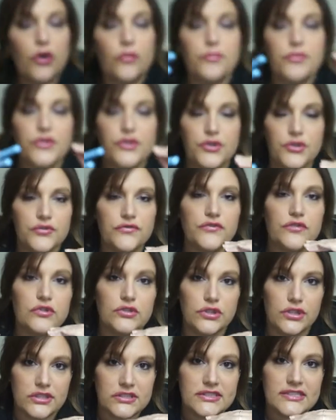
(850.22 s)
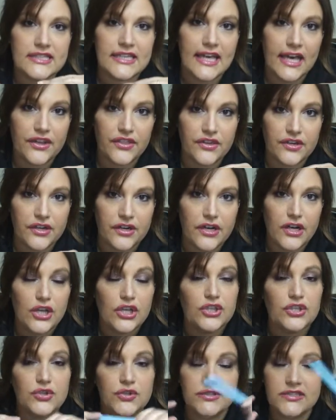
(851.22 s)
a beautiful look together
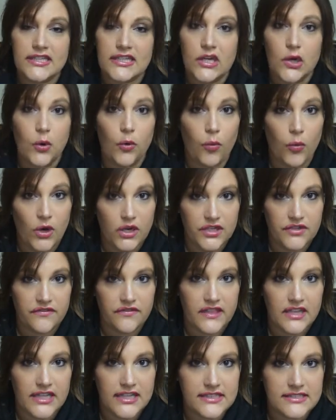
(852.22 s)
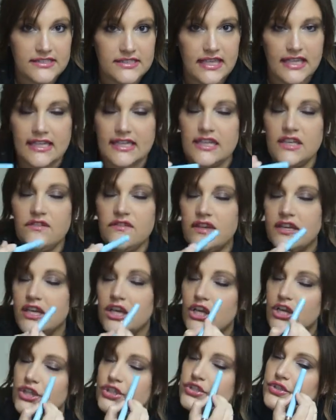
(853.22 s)
using one of these, and
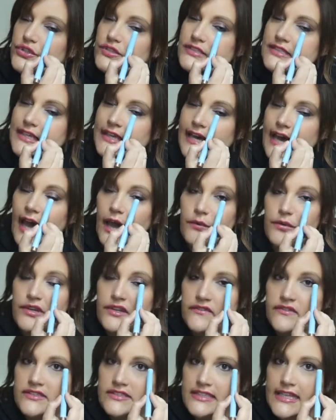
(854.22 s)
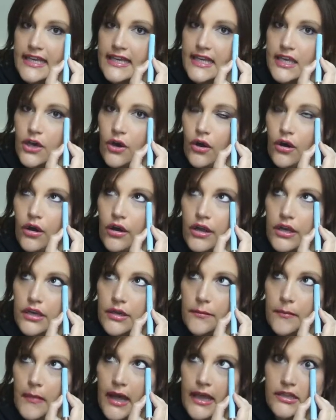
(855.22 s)
even use it, I would even take it
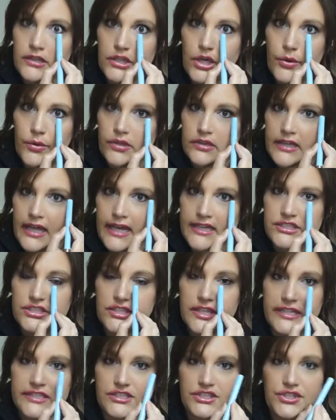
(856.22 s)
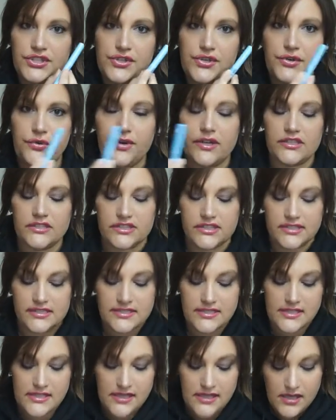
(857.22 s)
on my lower lash line too and
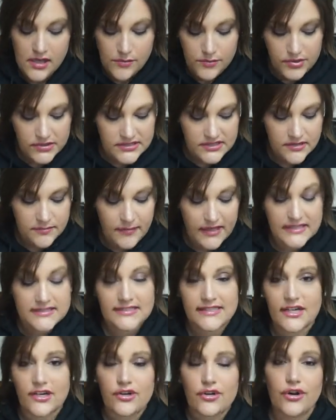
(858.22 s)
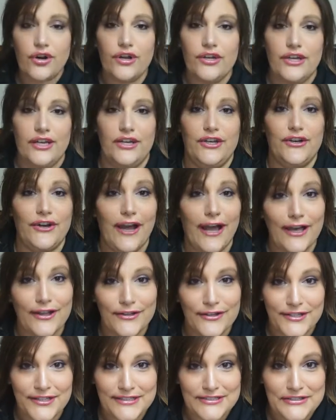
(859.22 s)
just put some mascara on and your eye
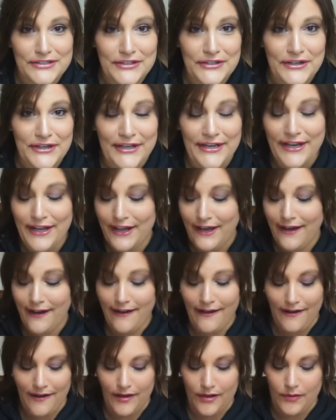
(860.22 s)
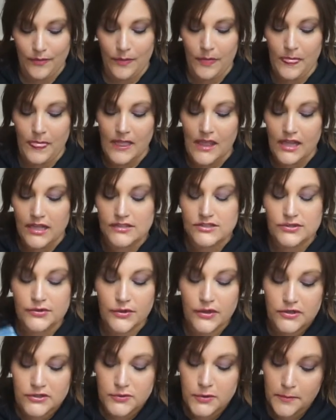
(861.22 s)
look is good.
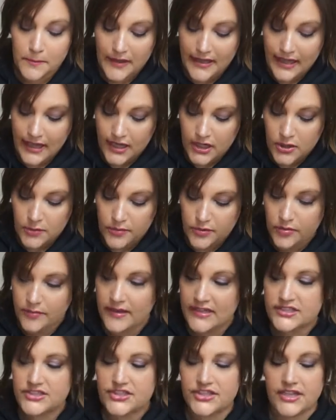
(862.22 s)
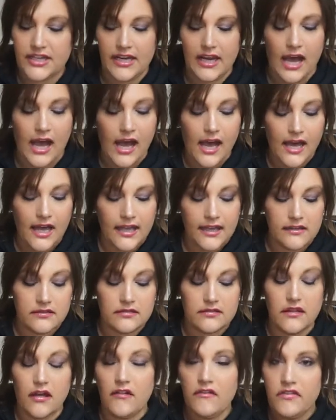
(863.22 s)
So those were my honorable mention. I
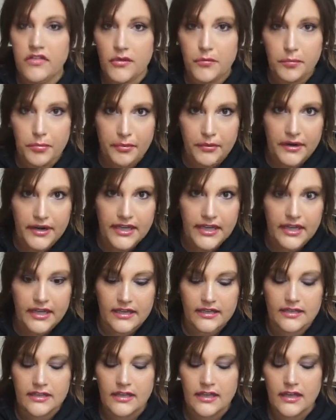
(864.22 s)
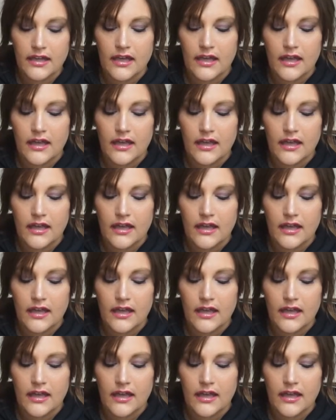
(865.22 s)
love the brand,